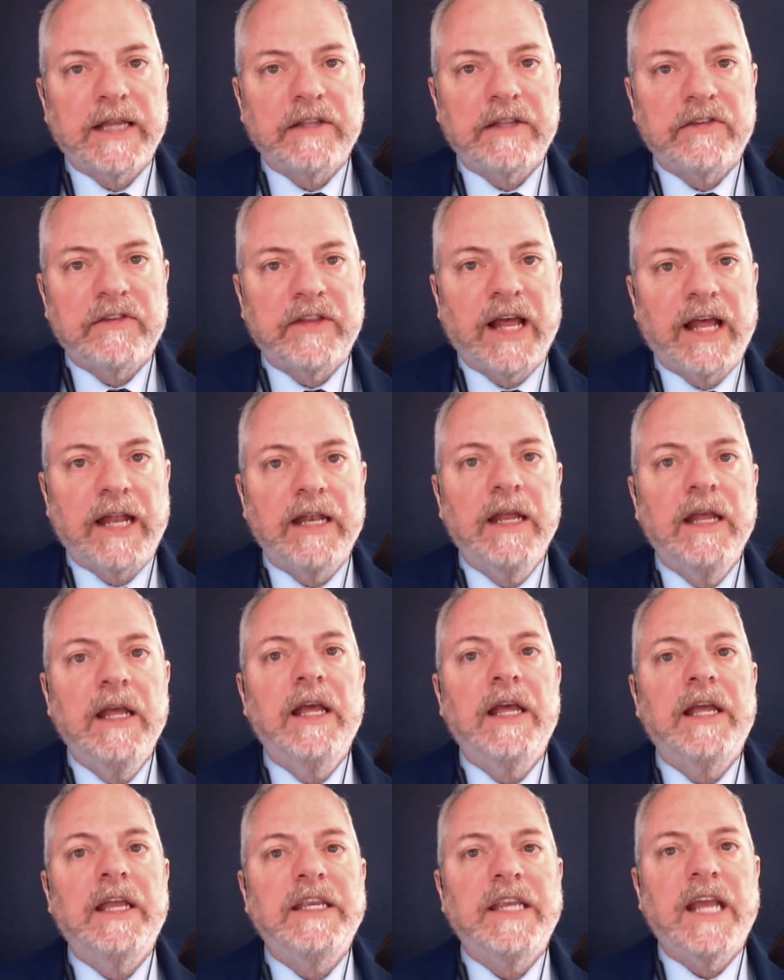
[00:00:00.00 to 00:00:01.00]
That's that
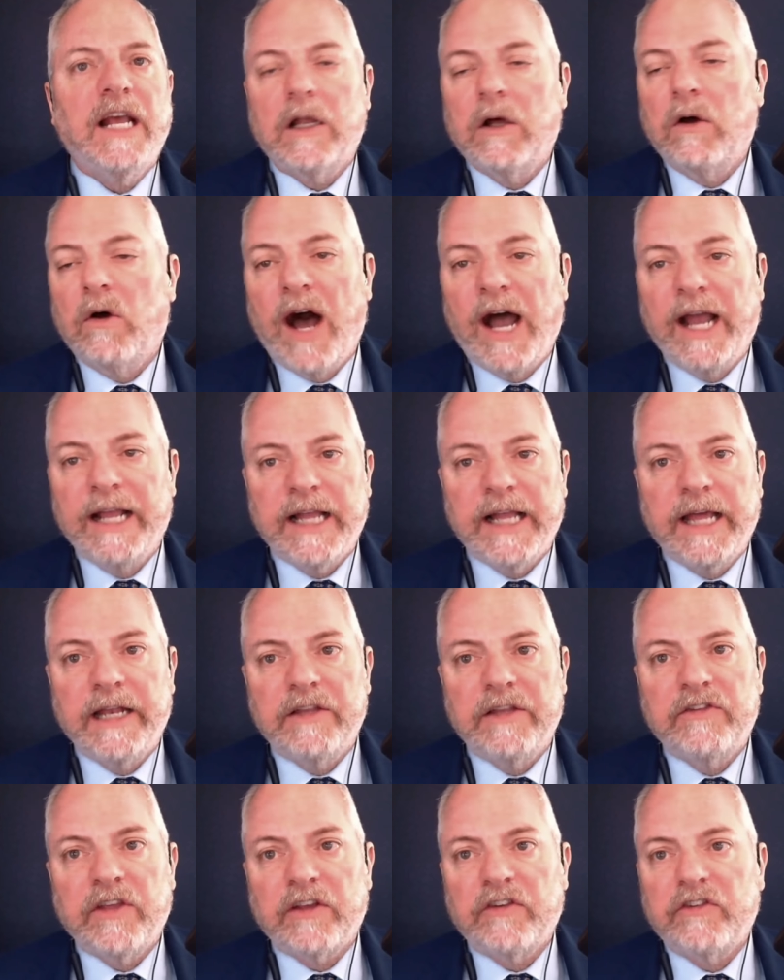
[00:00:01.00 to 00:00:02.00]
yellow
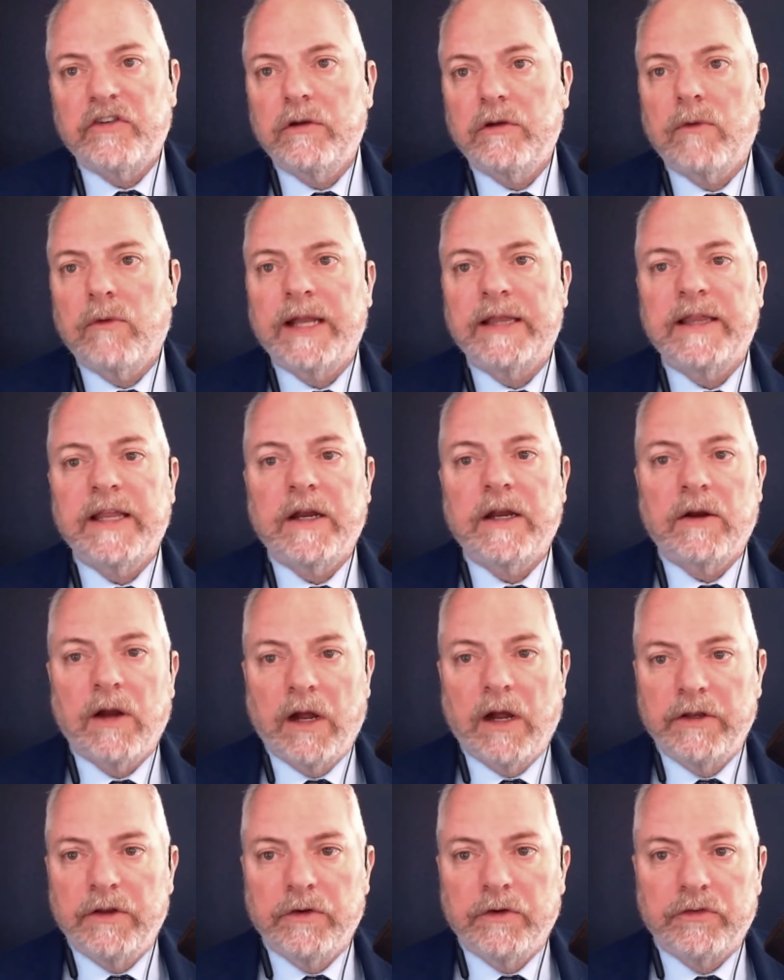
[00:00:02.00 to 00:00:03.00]
highlighted section right there
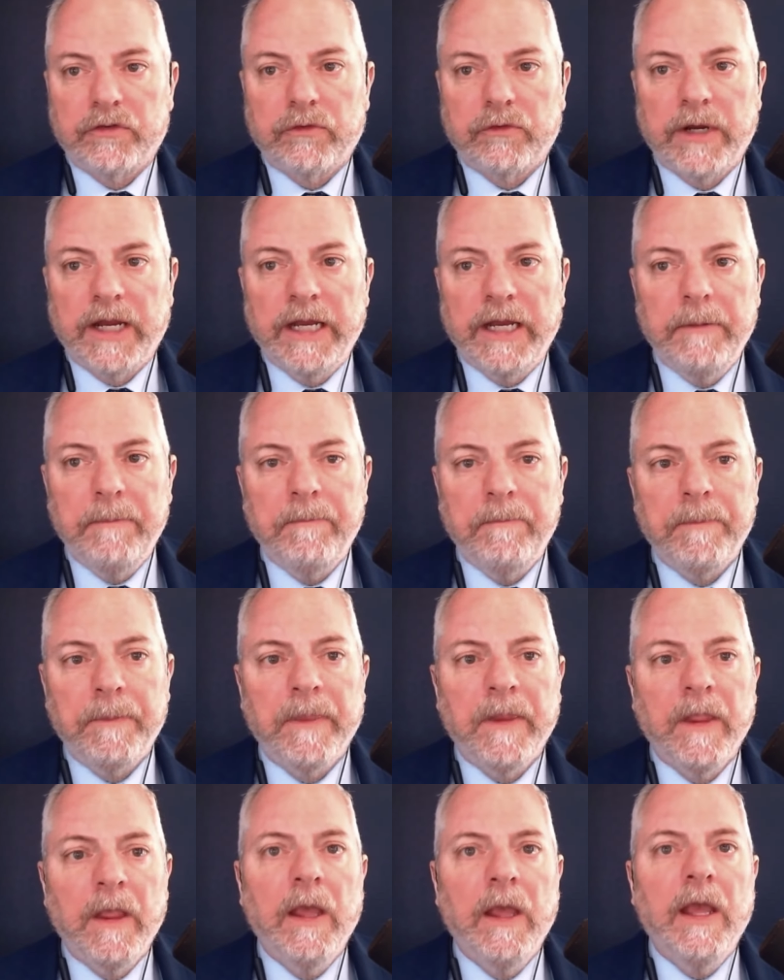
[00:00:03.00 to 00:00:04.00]
on your screen.
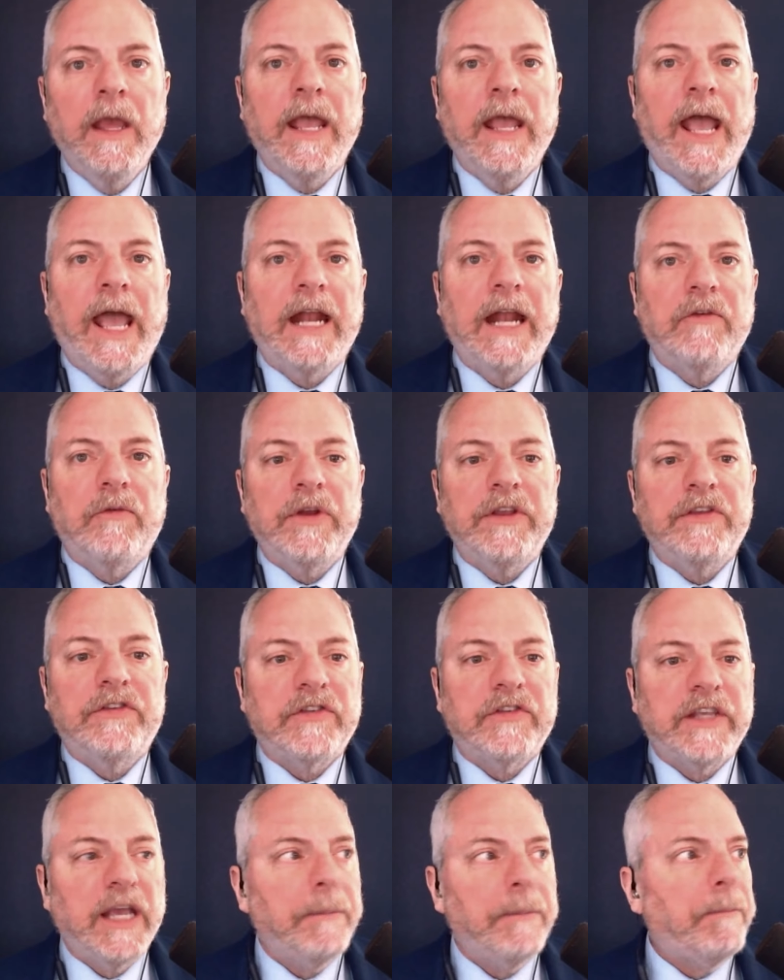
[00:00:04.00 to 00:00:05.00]
And if we
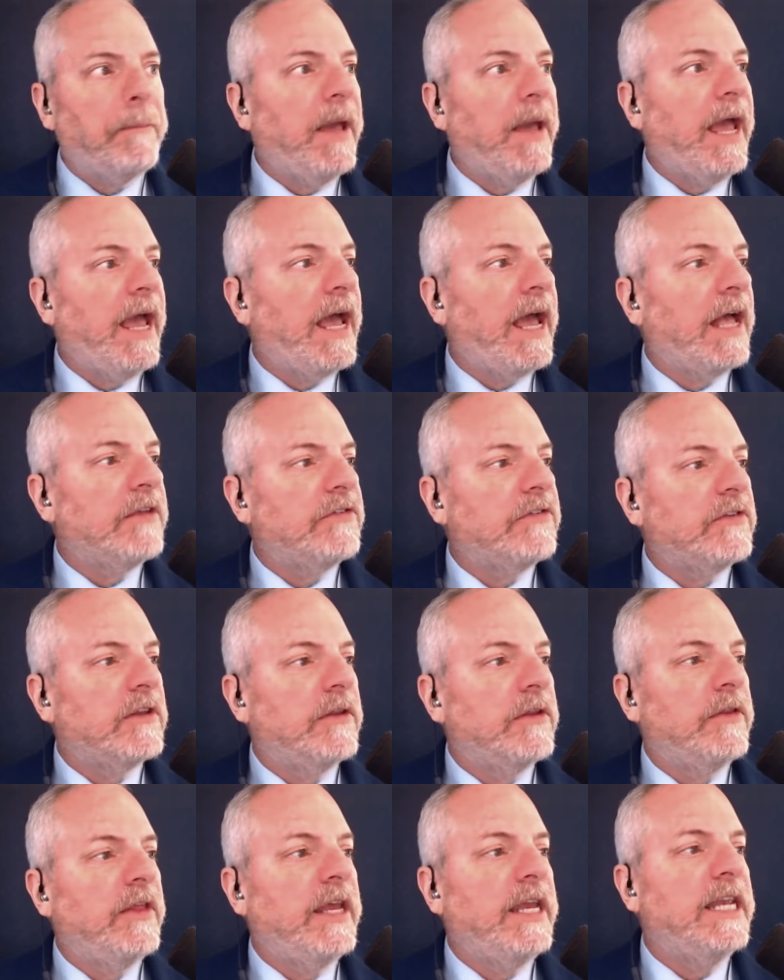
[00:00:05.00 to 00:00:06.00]
skip past
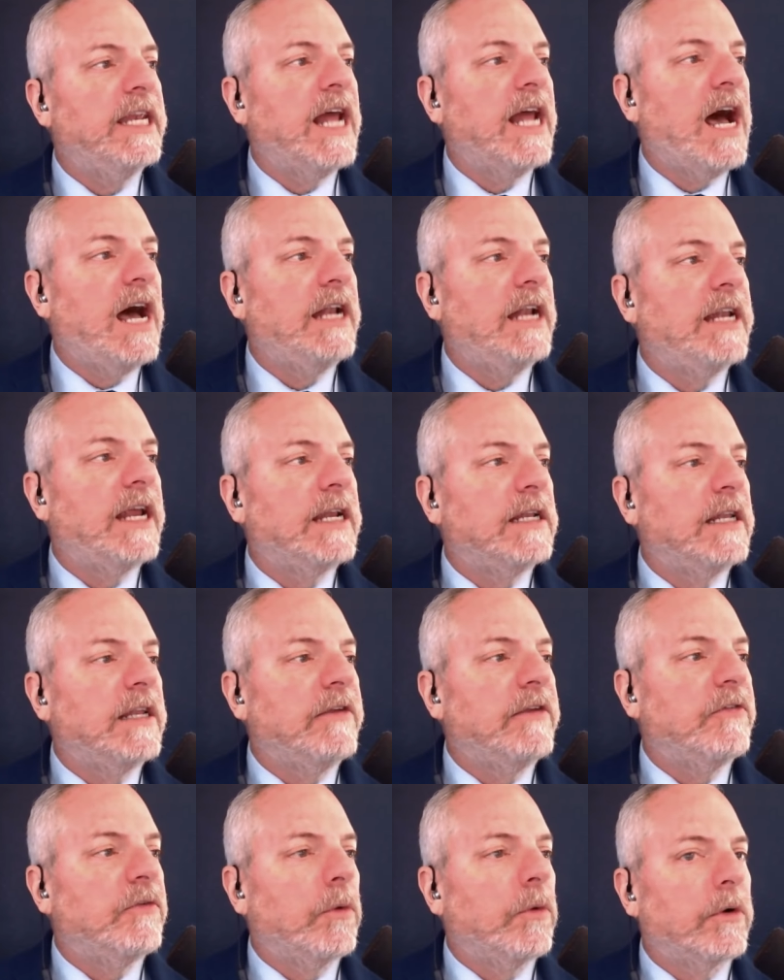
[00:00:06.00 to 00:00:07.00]
the non
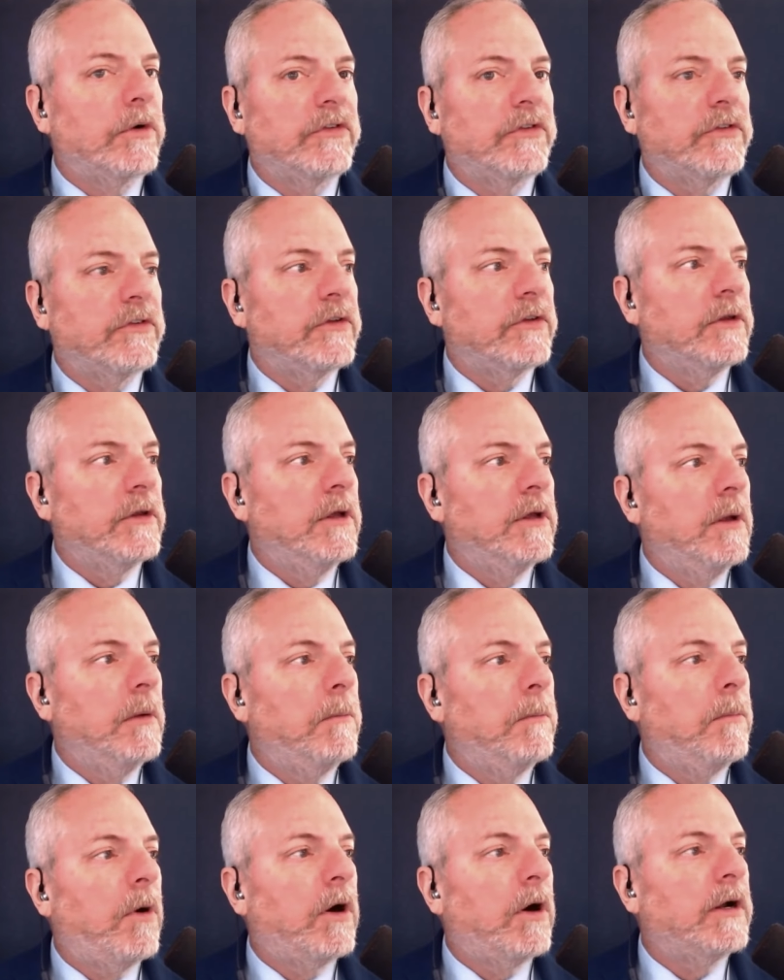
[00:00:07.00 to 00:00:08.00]
deadly force
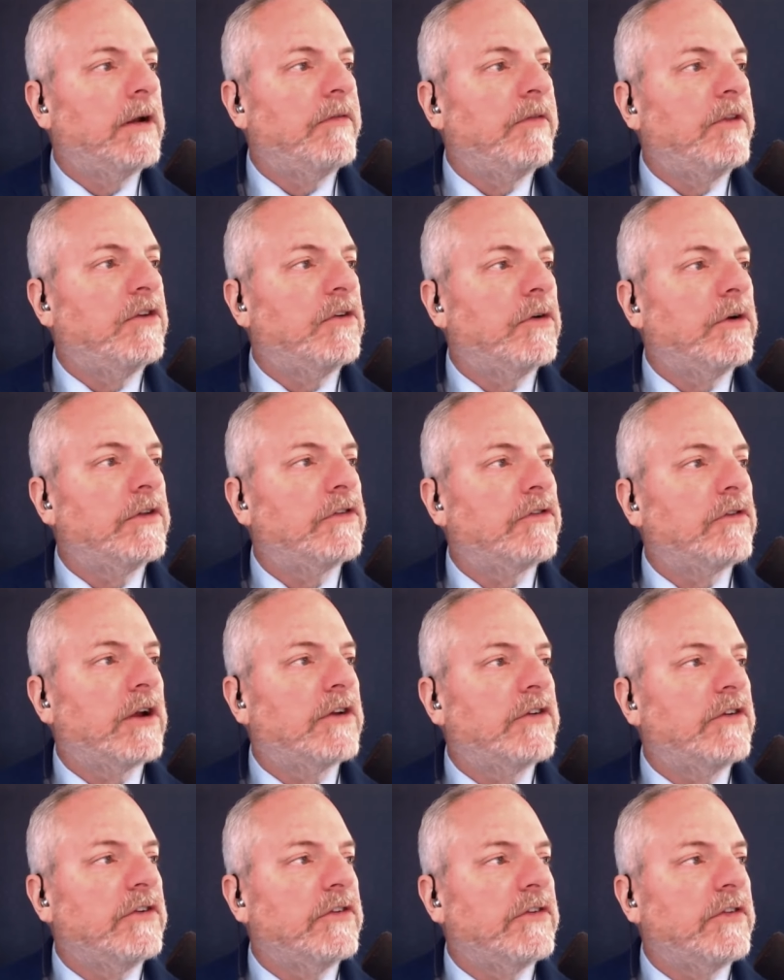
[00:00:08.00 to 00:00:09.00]
part of the jury
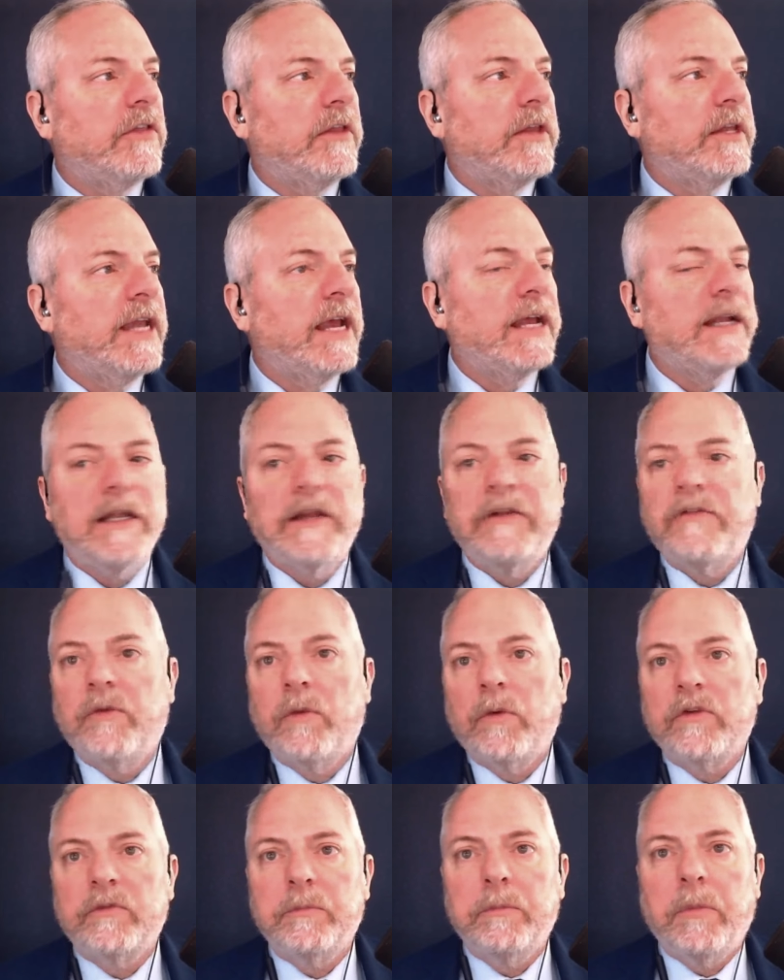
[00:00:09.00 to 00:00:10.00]
instructions to the deadly
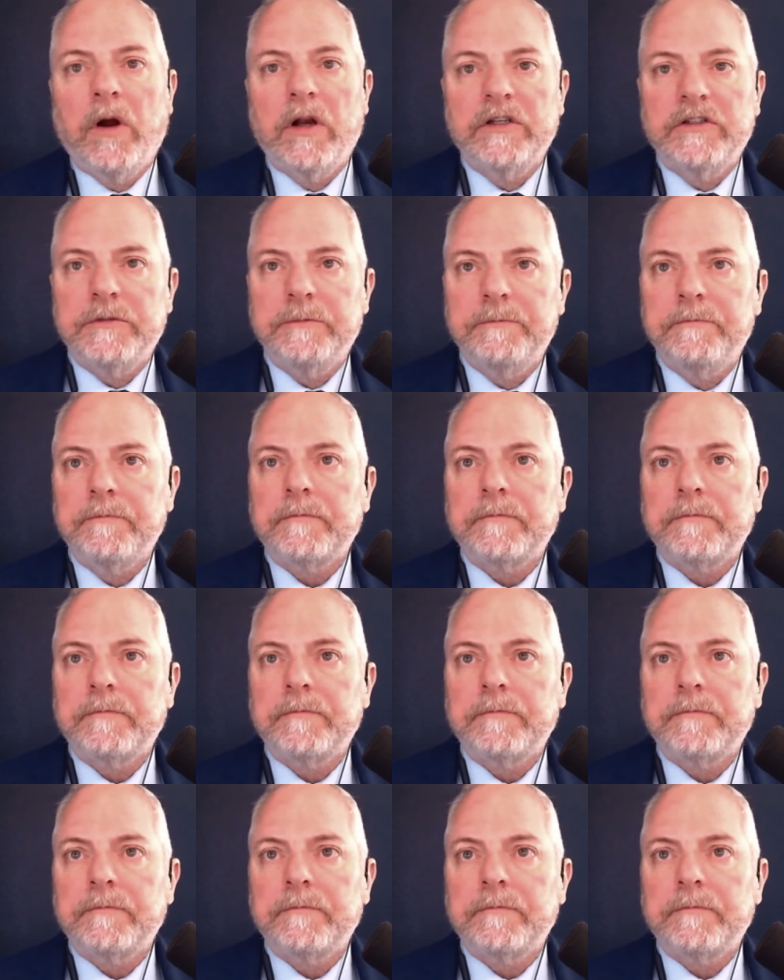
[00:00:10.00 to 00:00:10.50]
force part